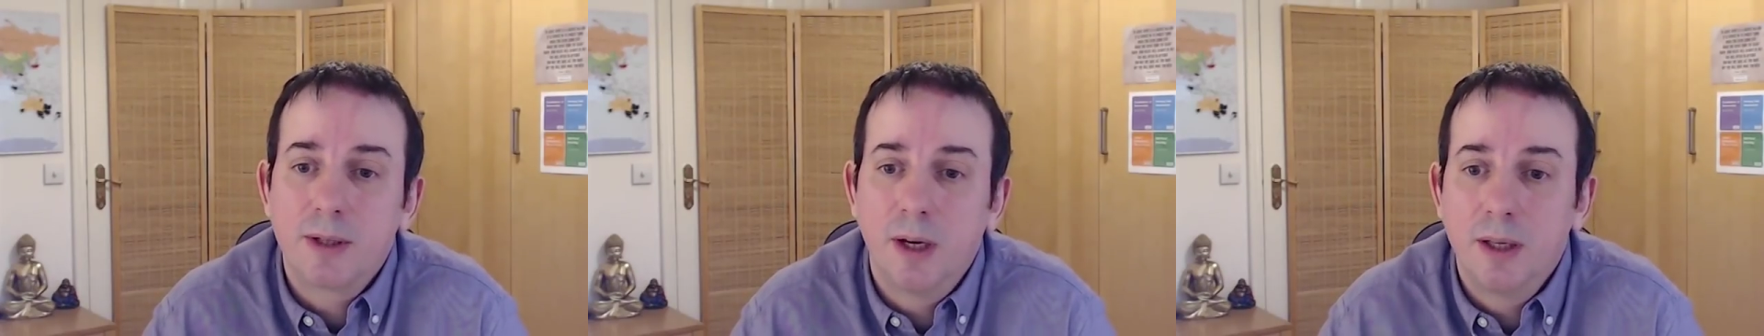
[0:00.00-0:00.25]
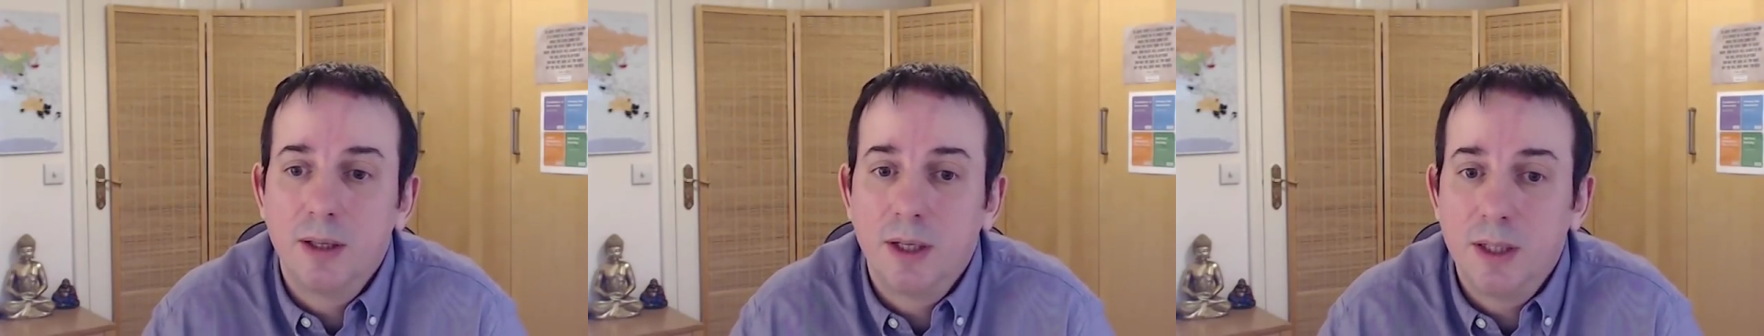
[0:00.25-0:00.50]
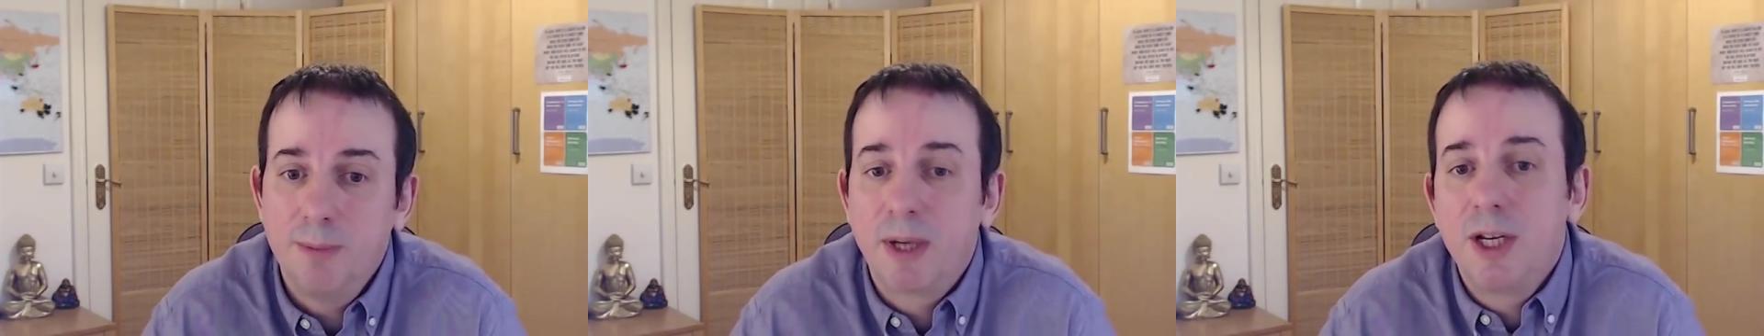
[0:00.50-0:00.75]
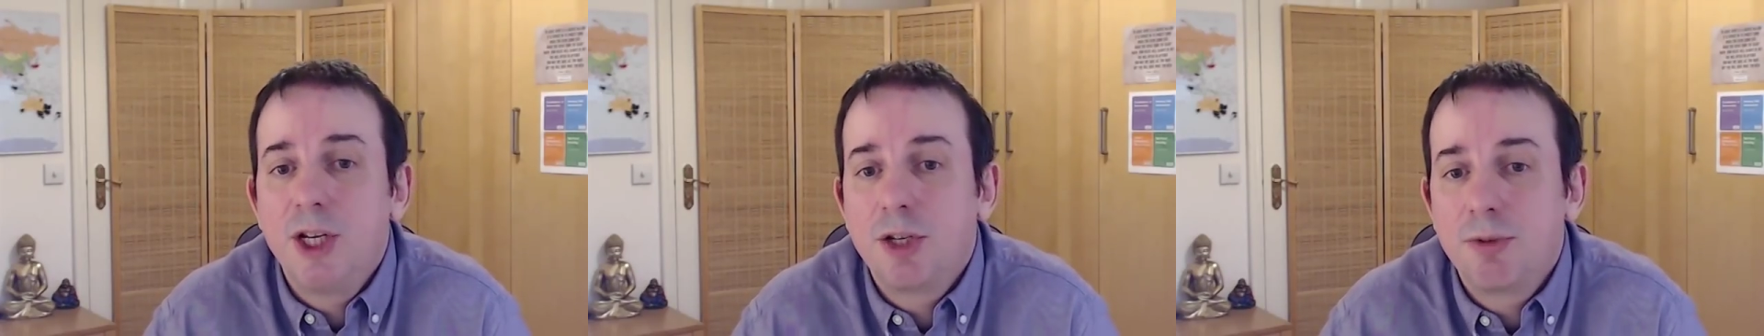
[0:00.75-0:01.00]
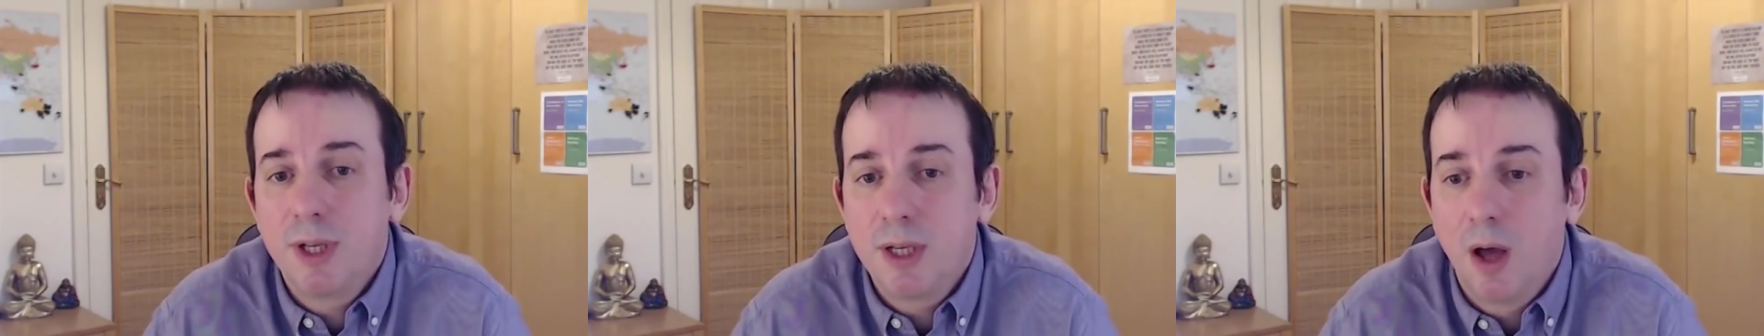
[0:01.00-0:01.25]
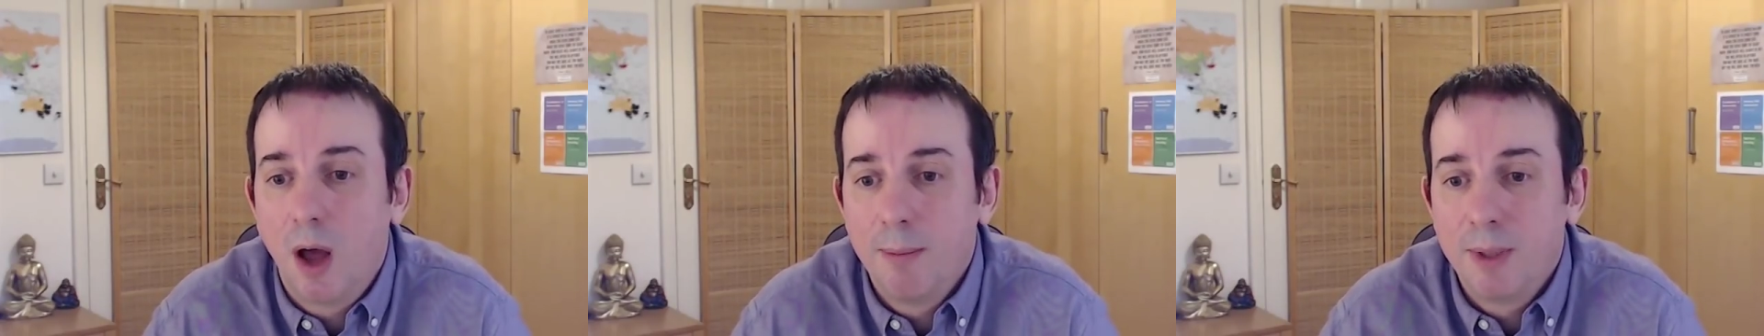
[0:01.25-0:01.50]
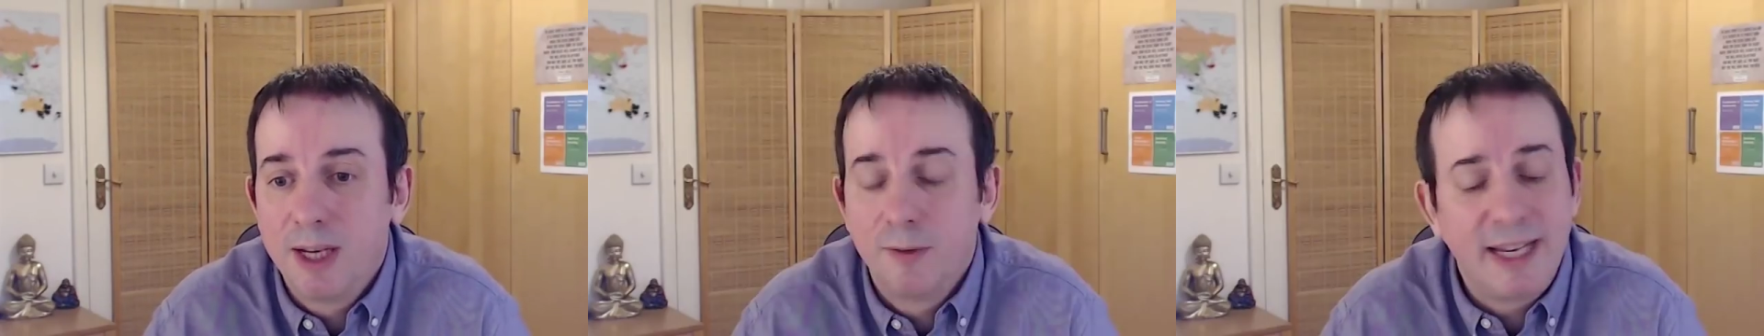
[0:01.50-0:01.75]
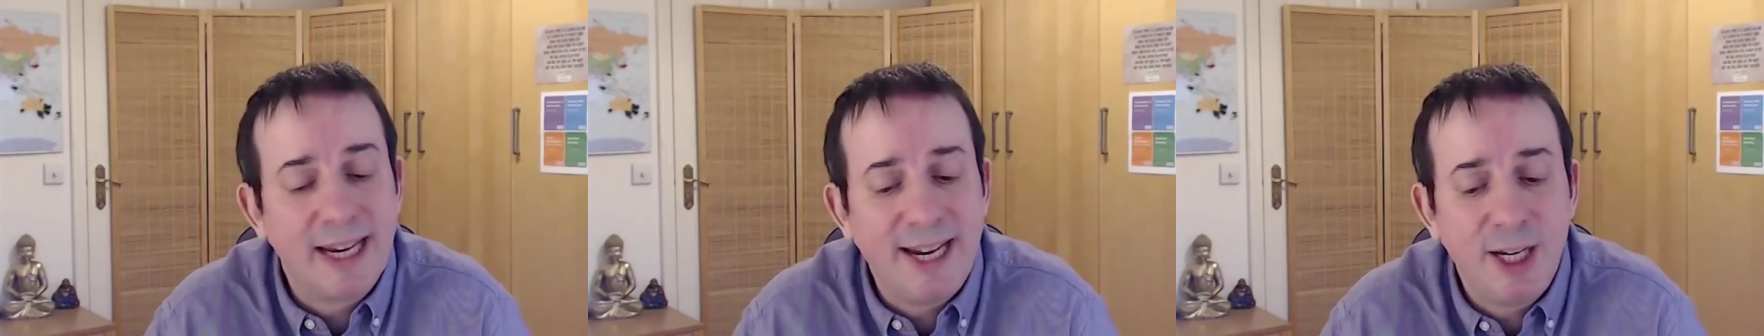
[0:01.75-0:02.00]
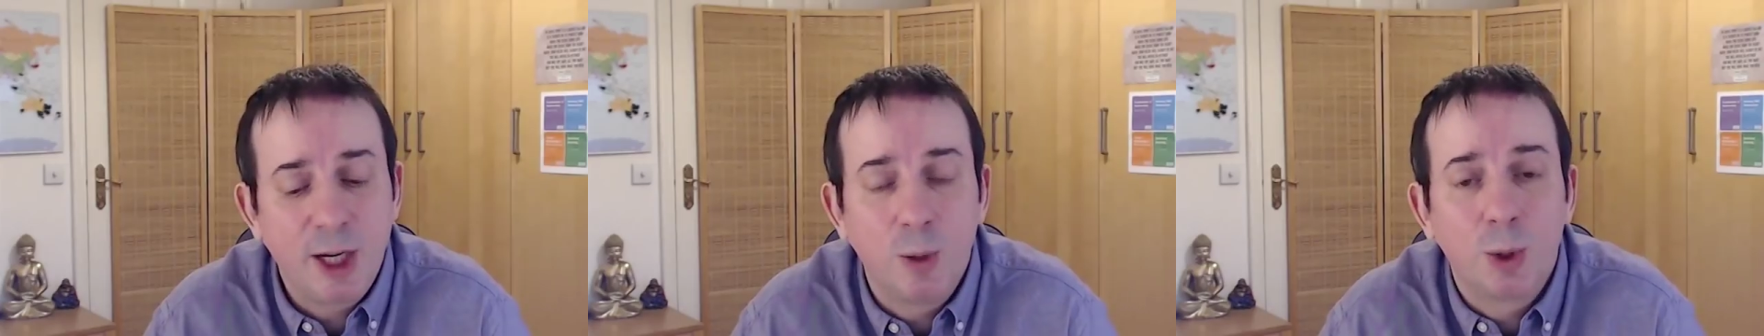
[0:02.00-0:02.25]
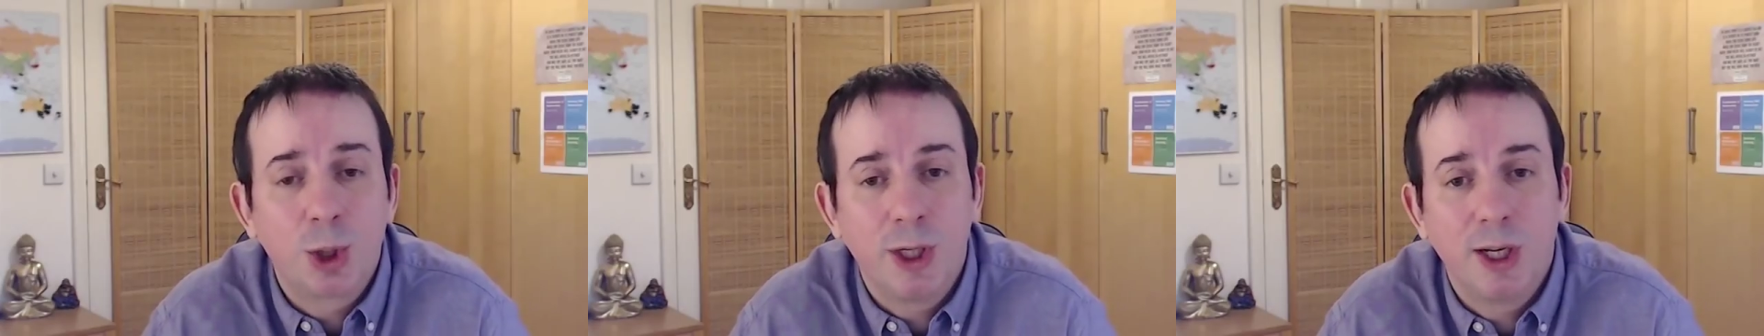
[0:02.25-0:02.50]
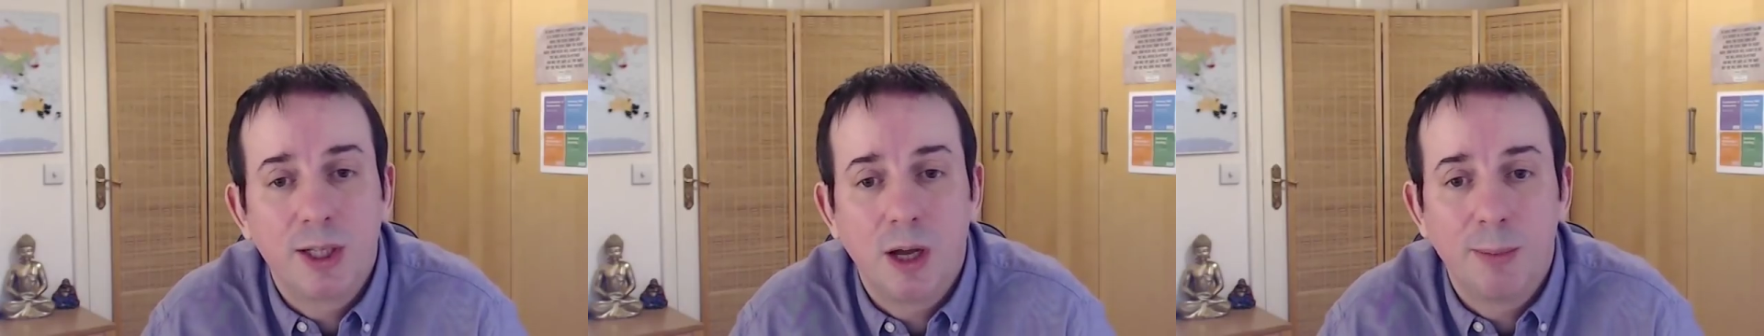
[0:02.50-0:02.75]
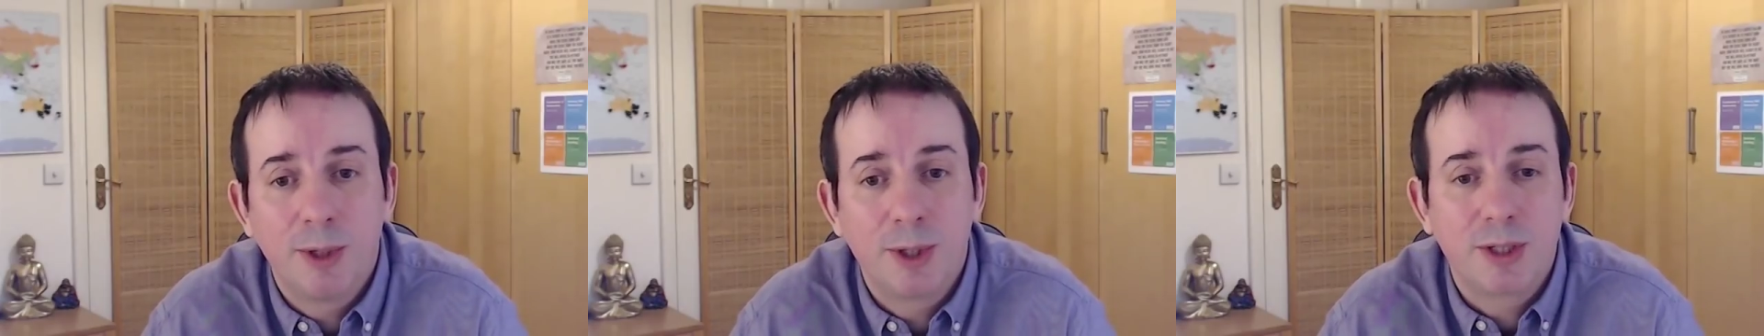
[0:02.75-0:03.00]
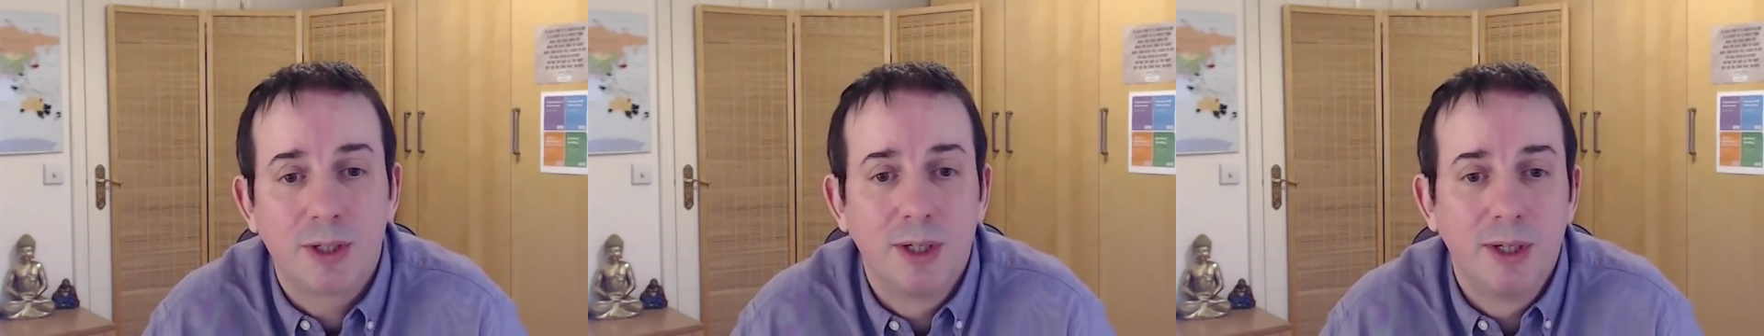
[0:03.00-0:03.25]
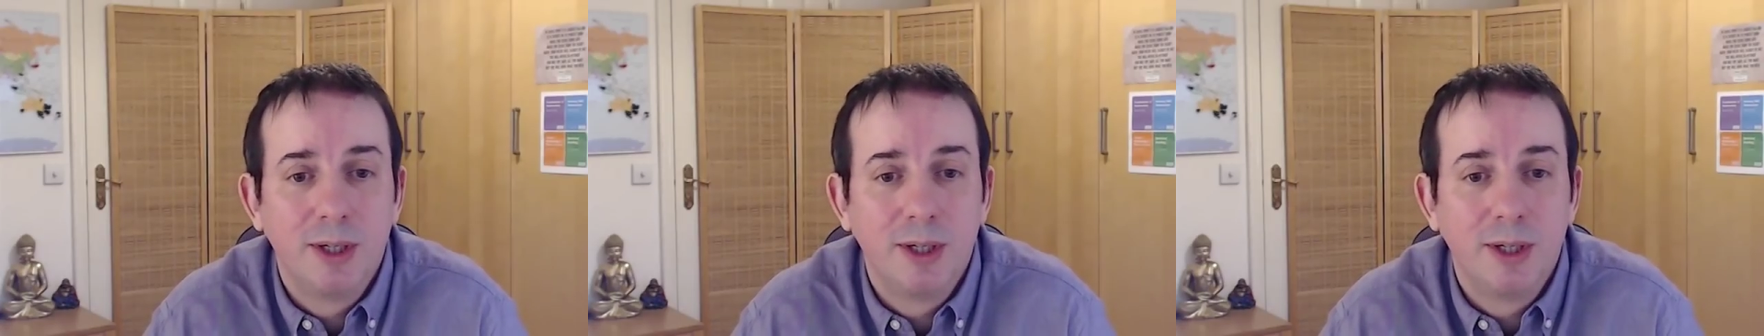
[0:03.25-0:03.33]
and my teacher at the time, a lovely lady called Sheila Thomas,